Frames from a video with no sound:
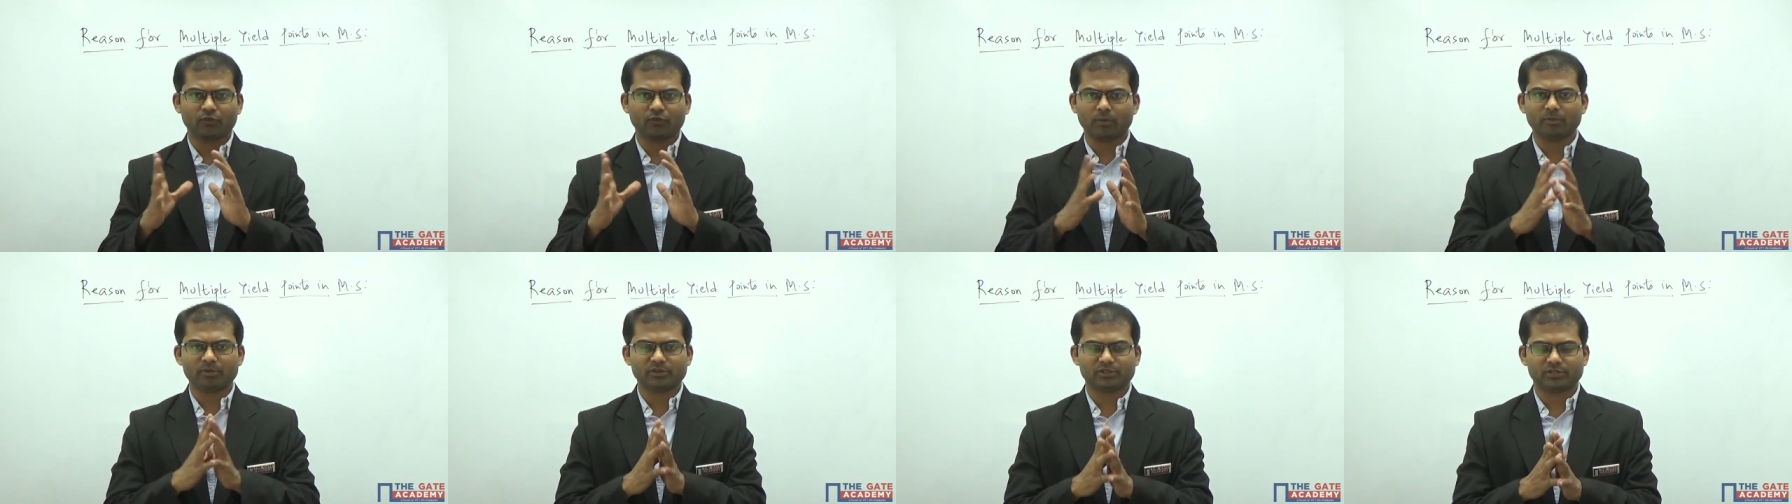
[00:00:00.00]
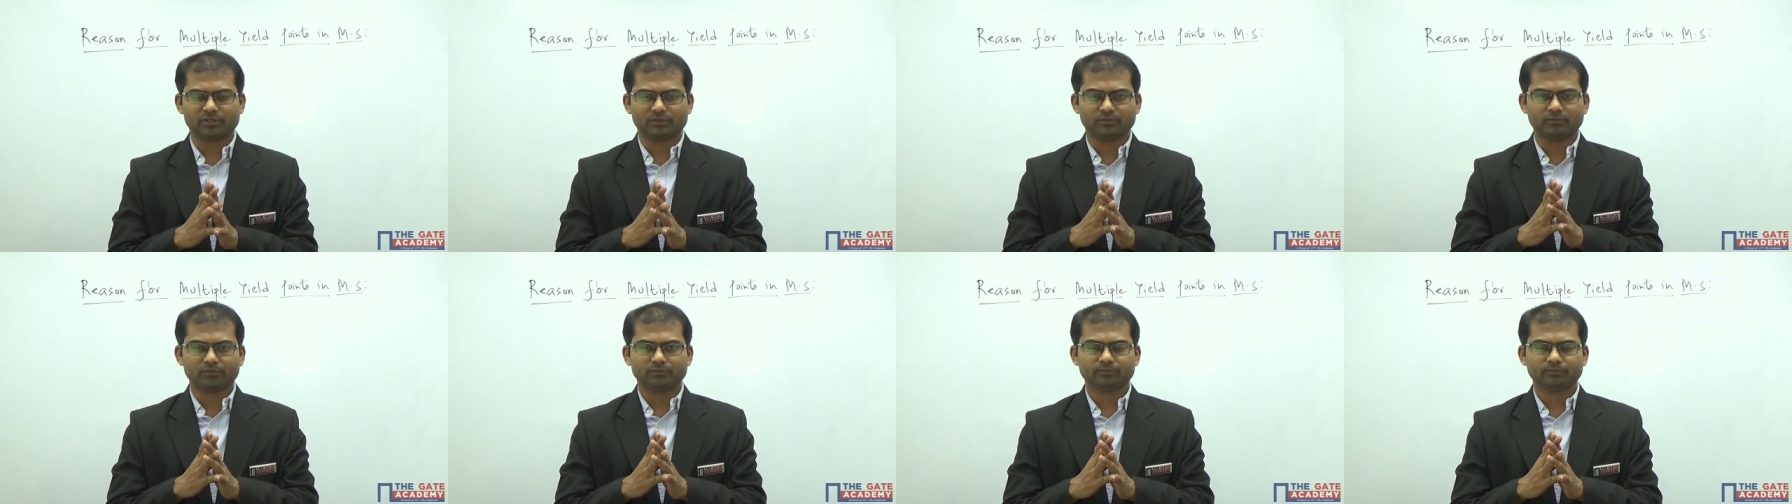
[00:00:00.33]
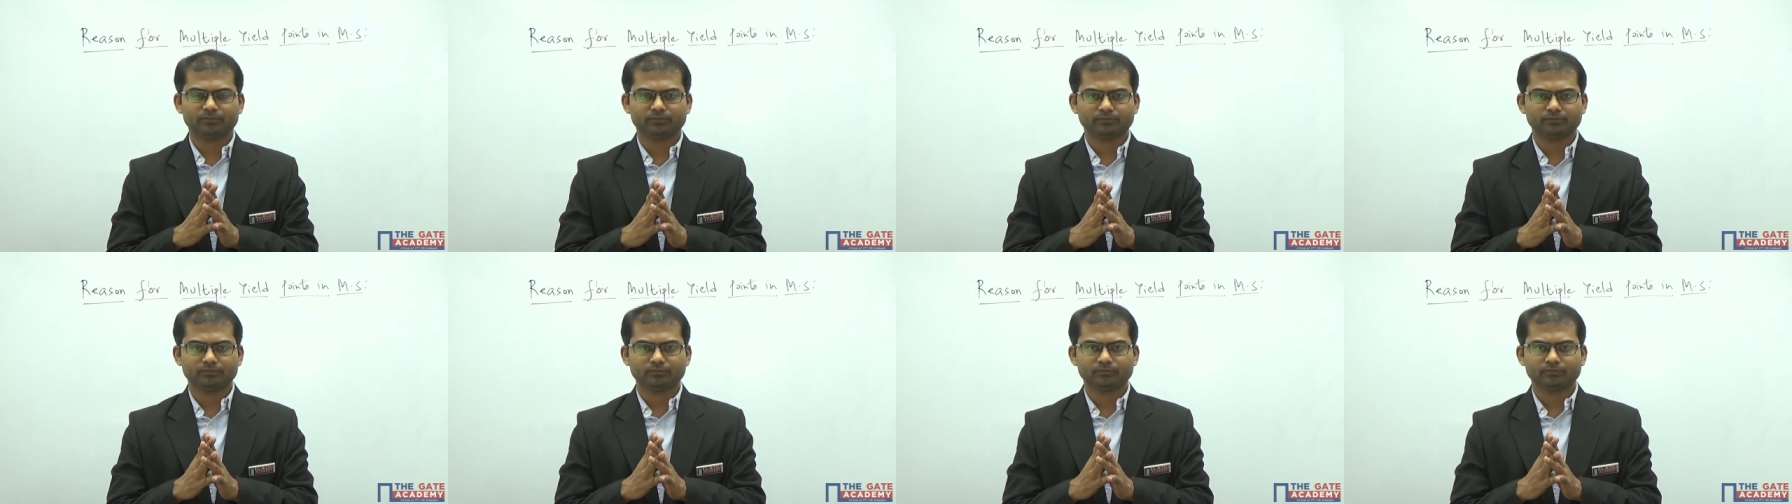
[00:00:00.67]
formation.
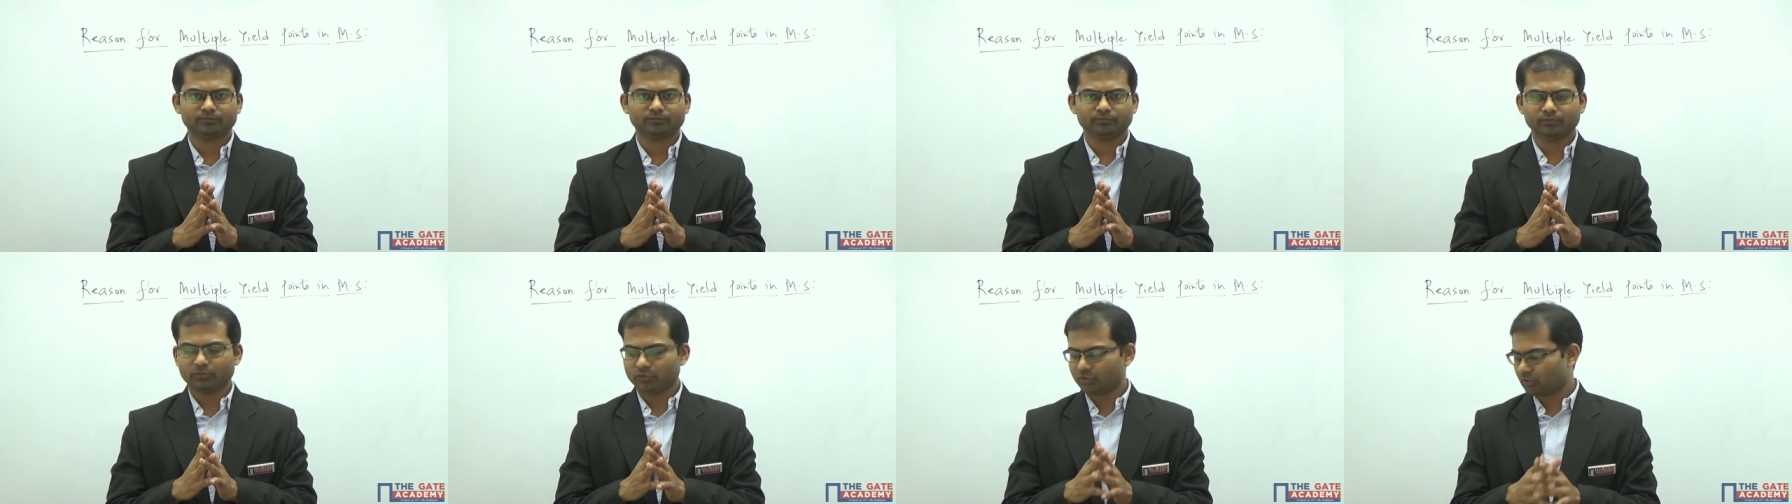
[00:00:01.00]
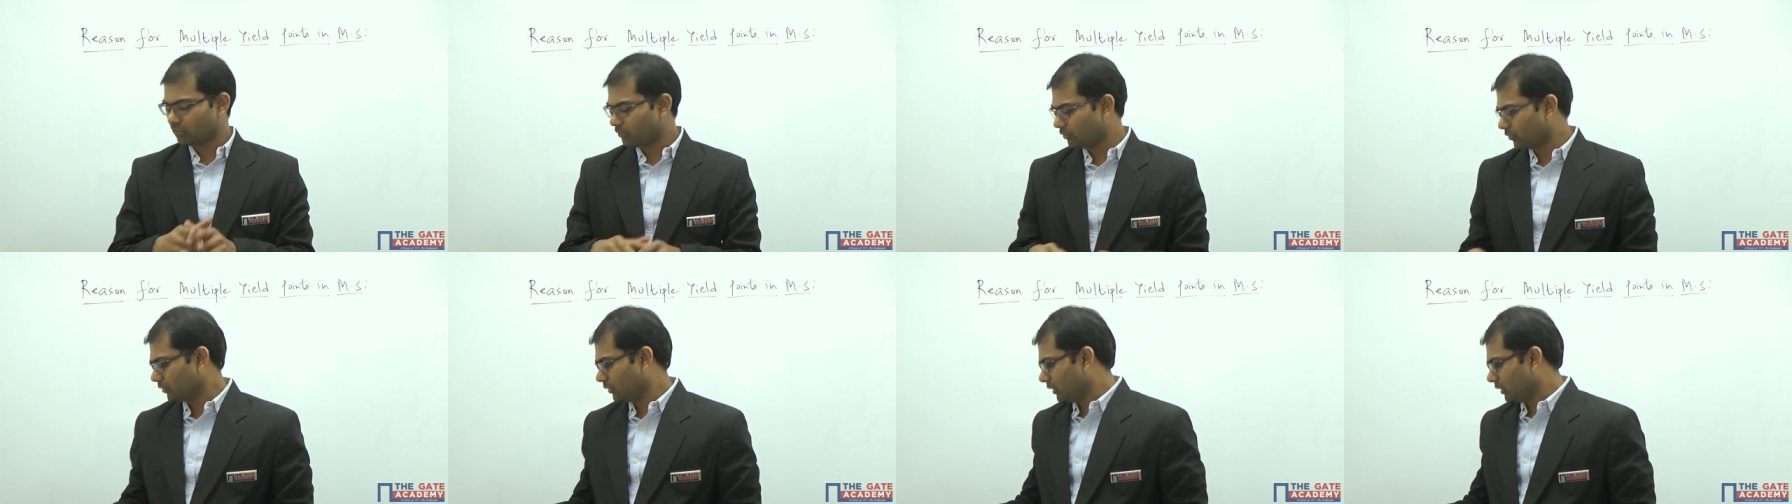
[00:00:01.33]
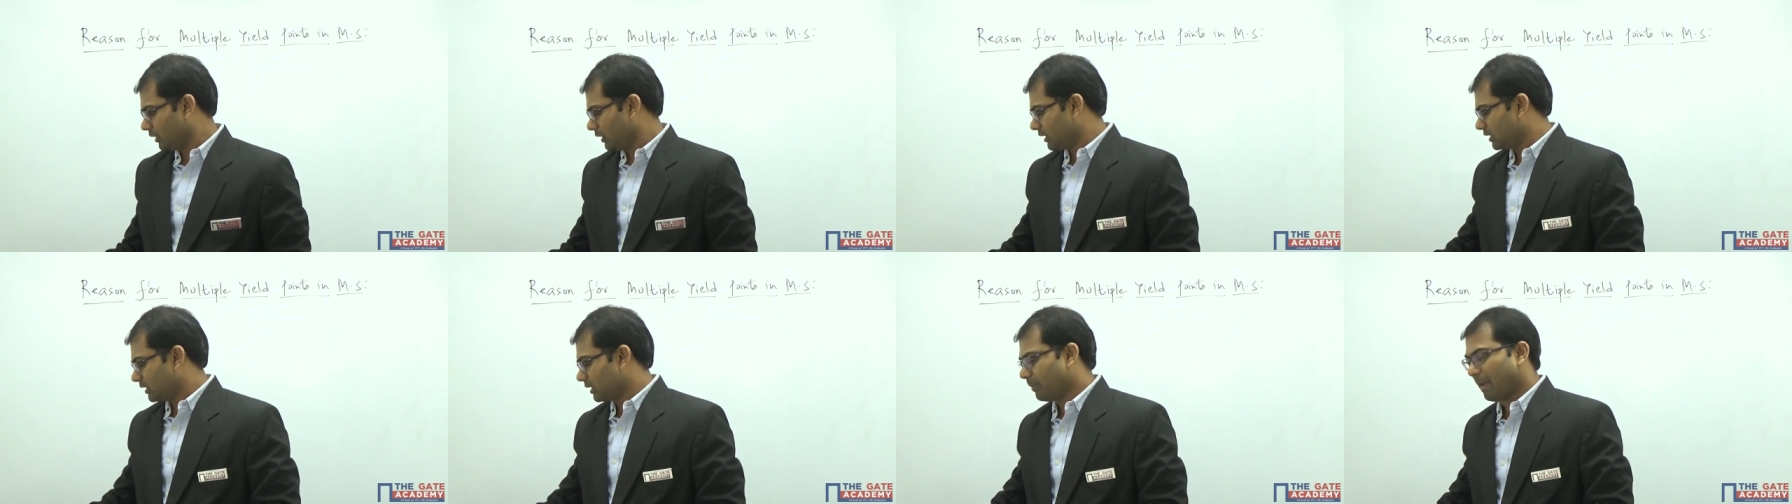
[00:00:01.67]
So,
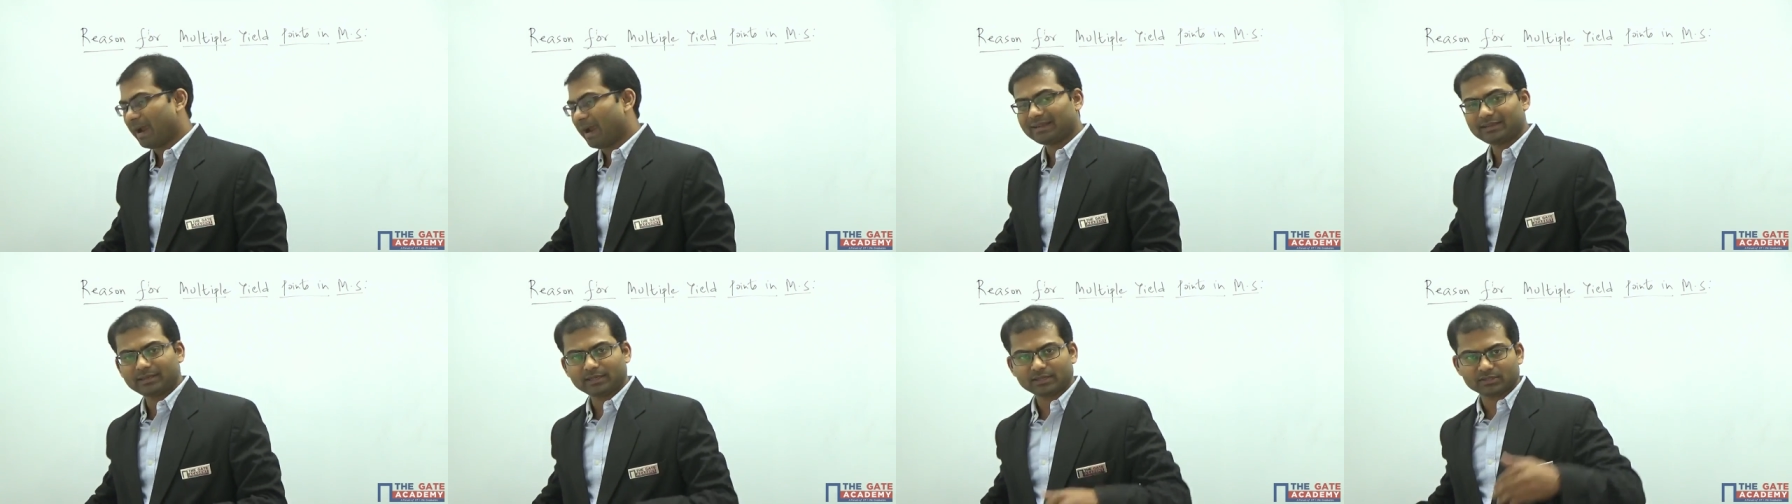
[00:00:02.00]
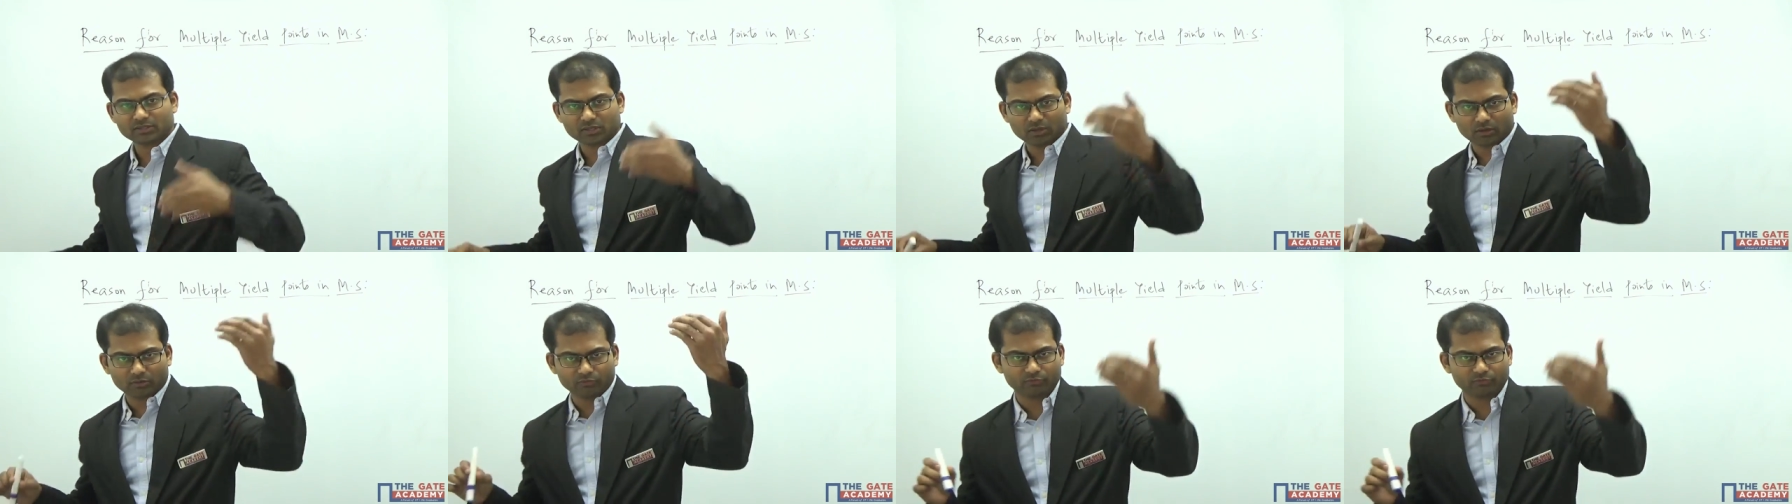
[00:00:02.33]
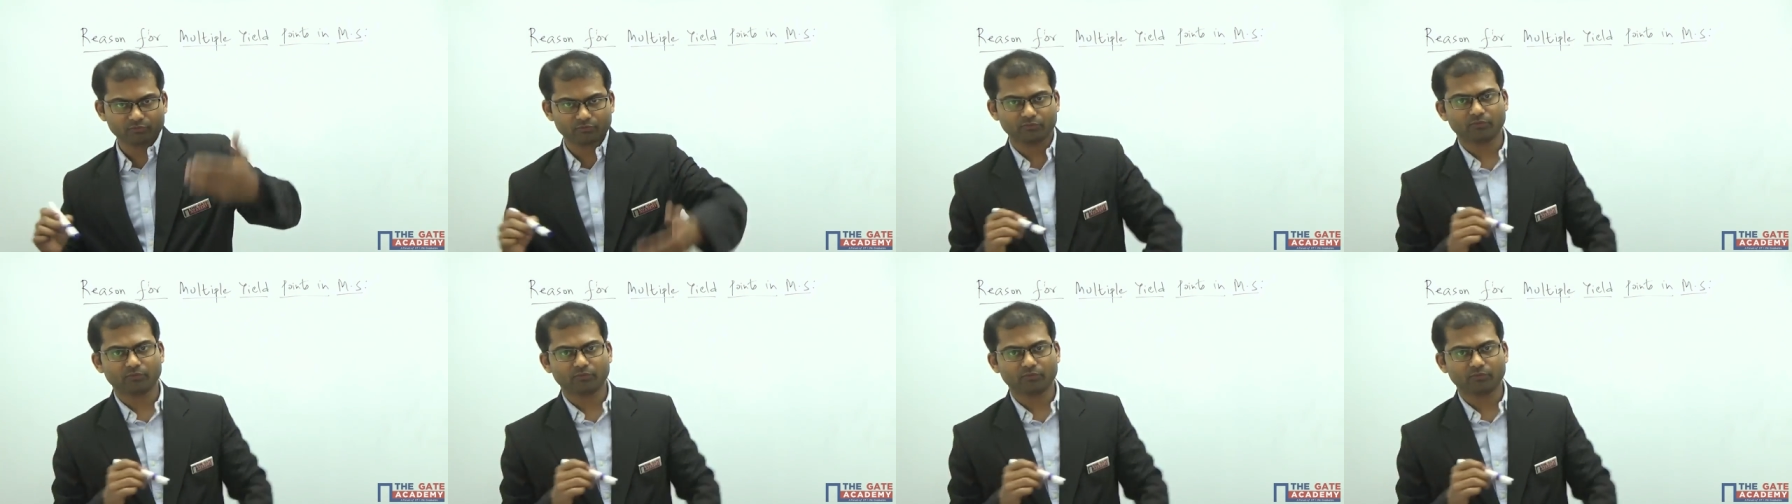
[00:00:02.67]
in the matrix of